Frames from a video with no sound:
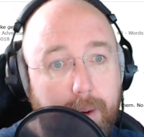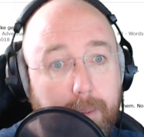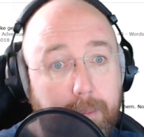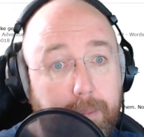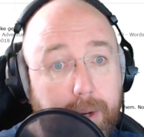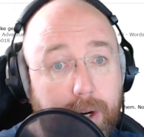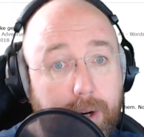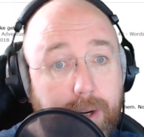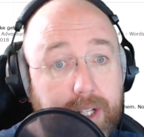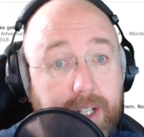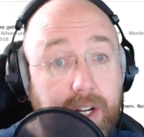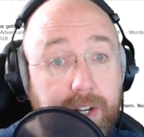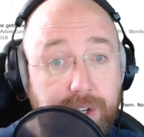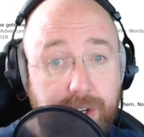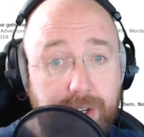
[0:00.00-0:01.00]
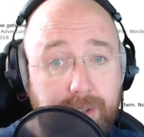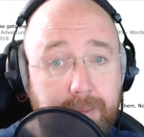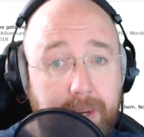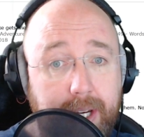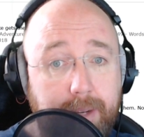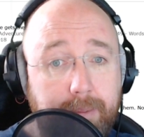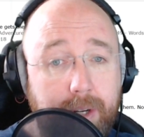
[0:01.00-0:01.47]
But her attentions
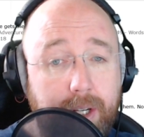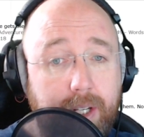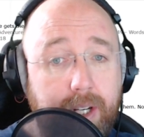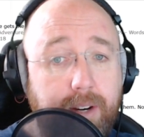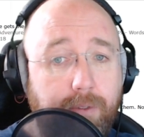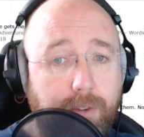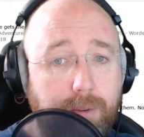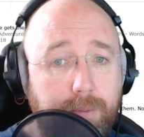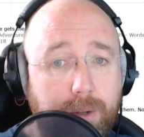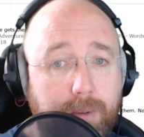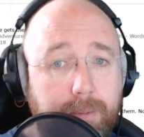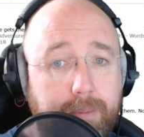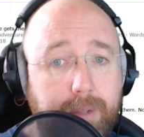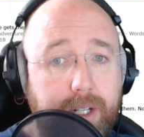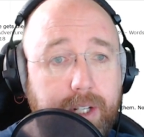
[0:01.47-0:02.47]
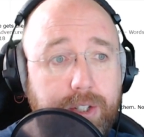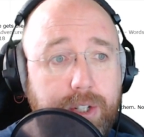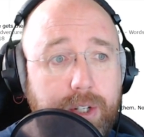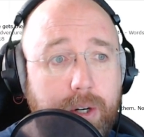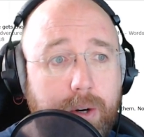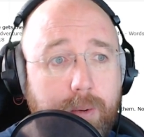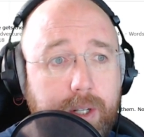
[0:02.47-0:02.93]
made him uncomfortable because she
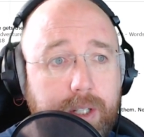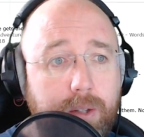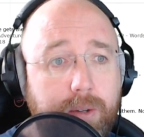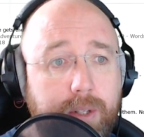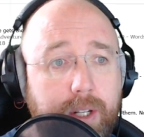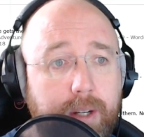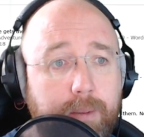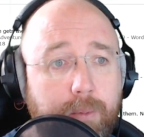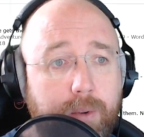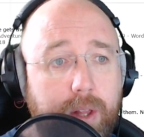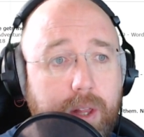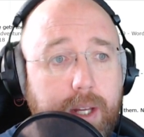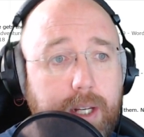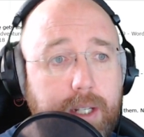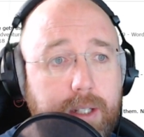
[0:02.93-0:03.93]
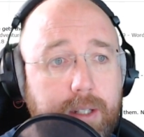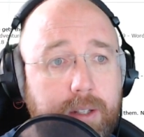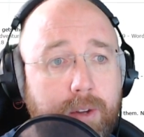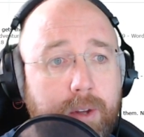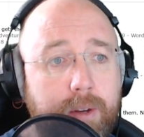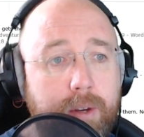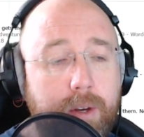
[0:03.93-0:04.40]
always looked at him with
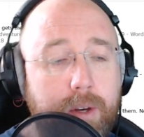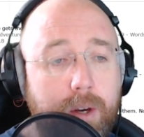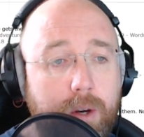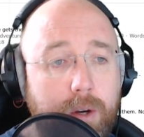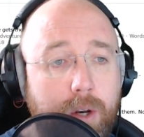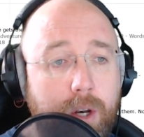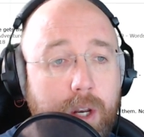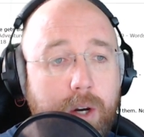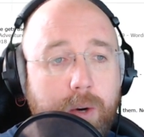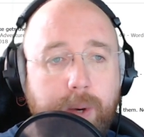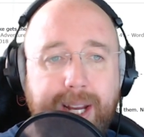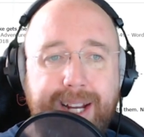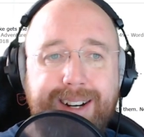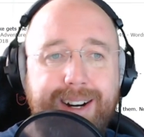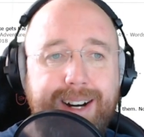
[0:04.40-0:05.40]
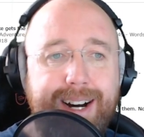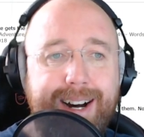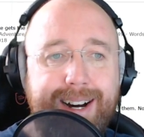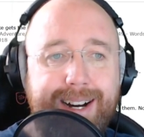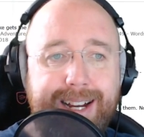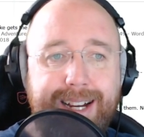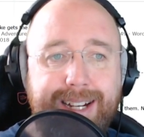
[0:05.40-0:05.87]
these knowing
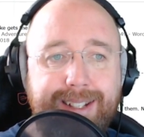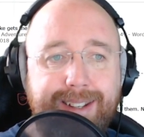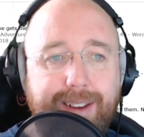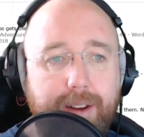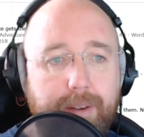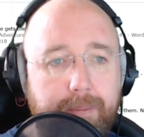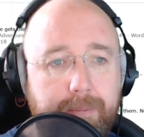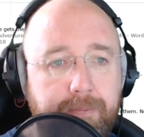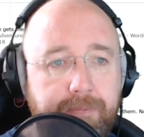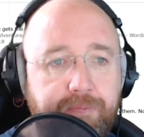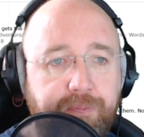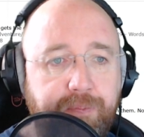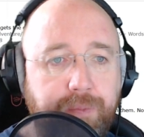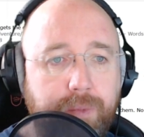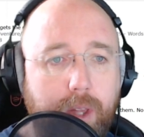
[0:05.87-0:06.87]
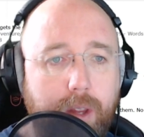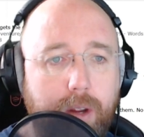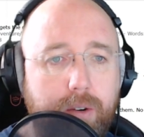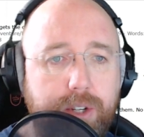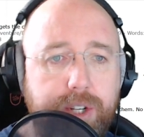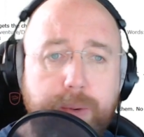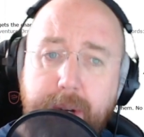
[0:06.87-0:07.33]
eyes.
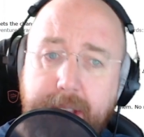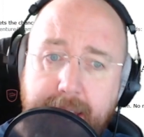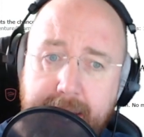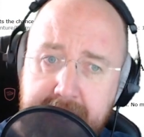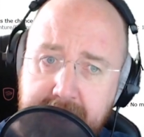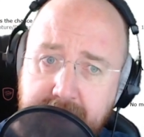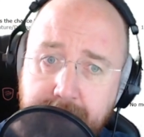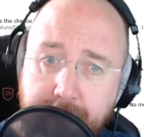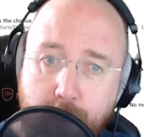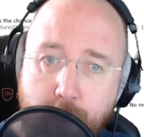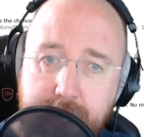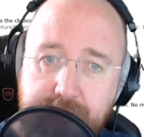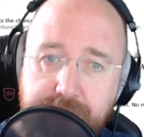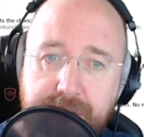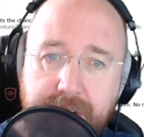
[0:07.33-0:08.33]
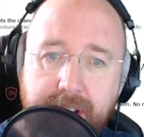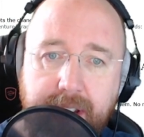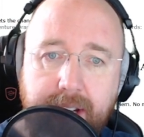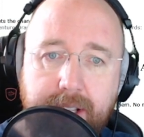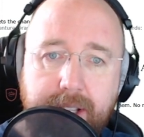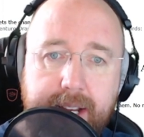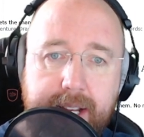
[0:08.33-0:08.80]
She would cast him
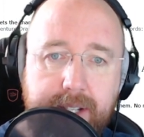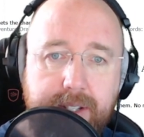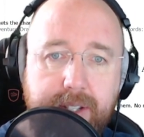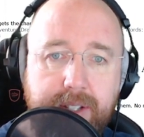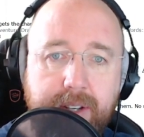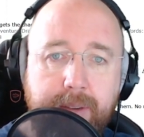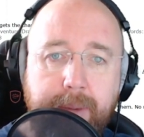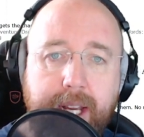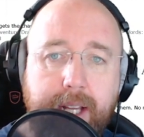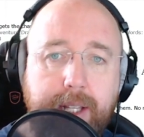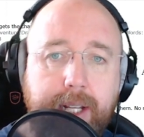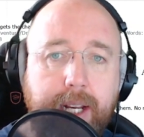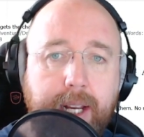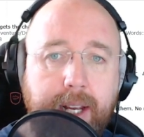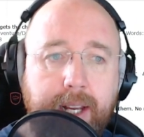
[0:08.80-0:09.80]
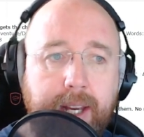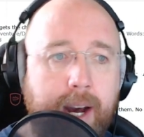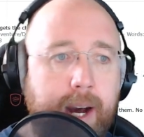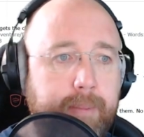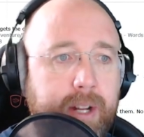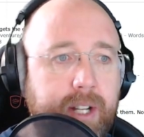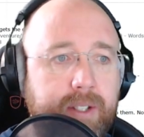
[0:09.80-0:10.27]
questioning glances and make leading
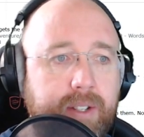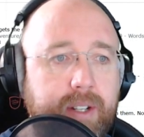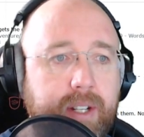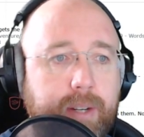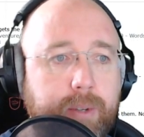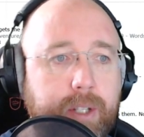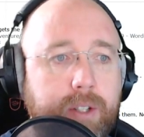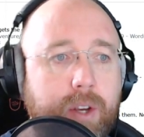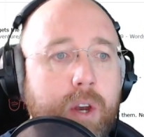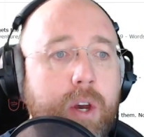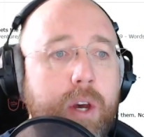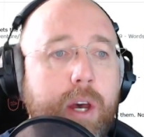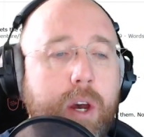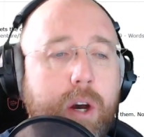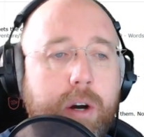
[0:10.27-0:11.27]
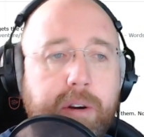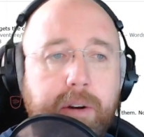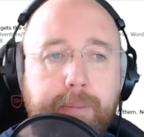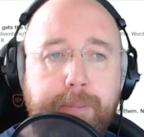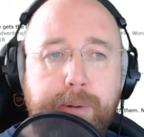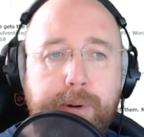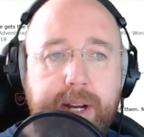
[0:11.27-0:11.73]
comments, and he was
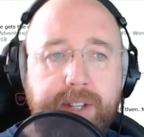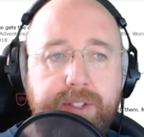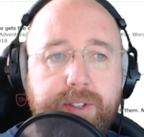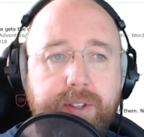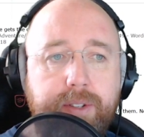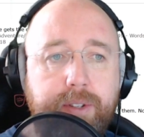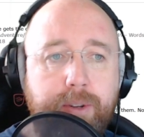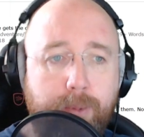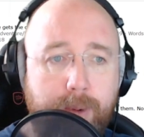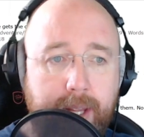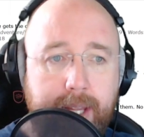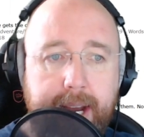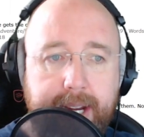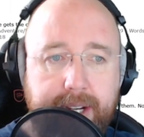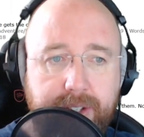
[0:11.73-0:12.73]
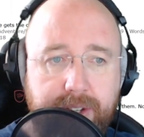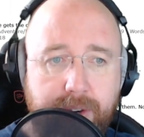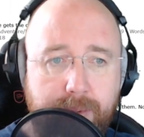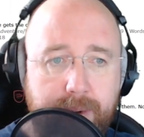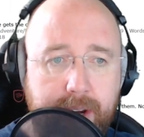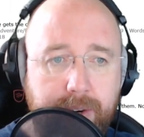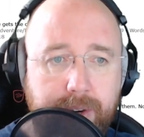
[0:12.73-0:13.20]
hard pressed to relax
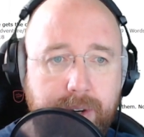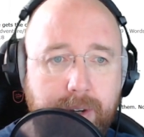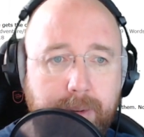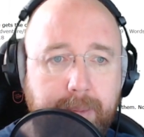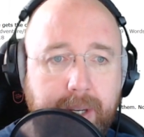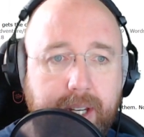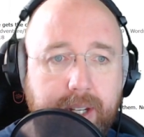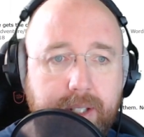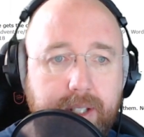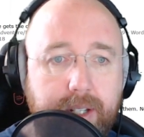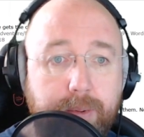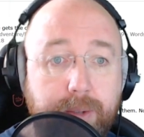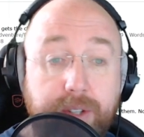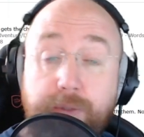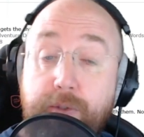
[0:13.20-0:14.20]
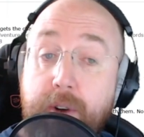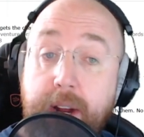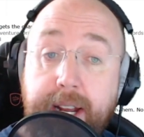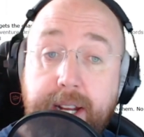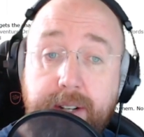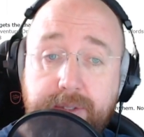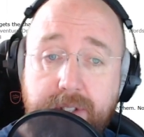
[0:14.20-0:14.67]
around her because he was
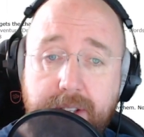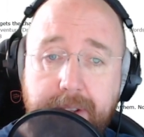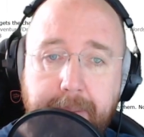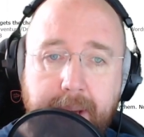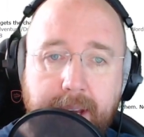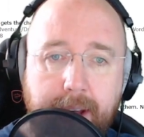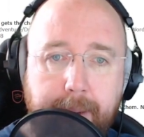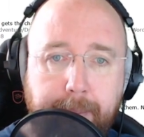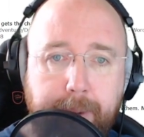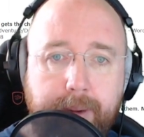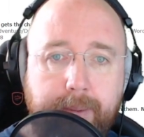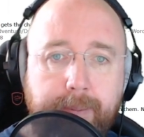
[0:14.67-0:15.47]
afraid of slipping up.